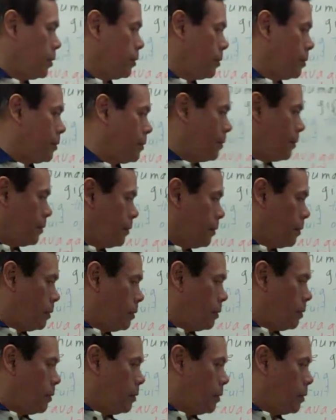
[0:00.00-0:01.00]
you
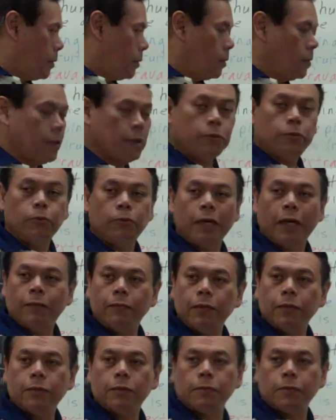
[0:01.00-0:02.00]
the two
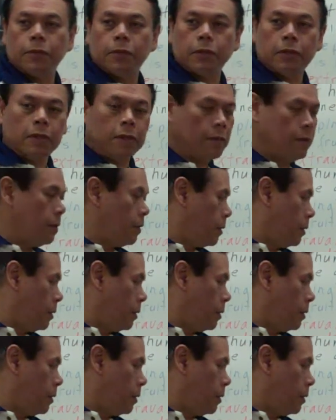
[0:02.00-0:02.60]
levels of sin.